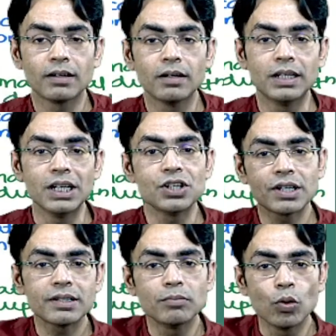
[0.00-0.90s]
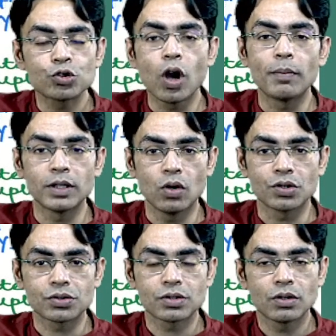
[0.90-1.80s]
deletion is the most common
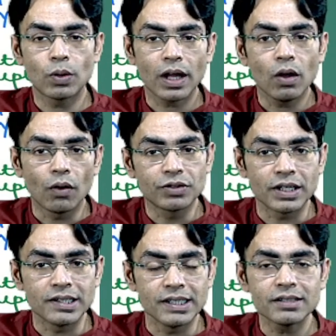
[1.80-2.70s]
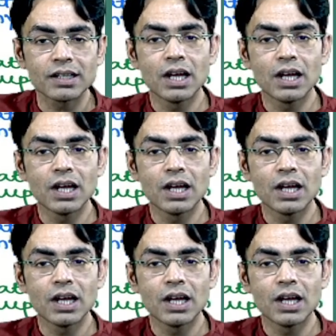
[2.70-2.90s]
cause, okay, of the disease.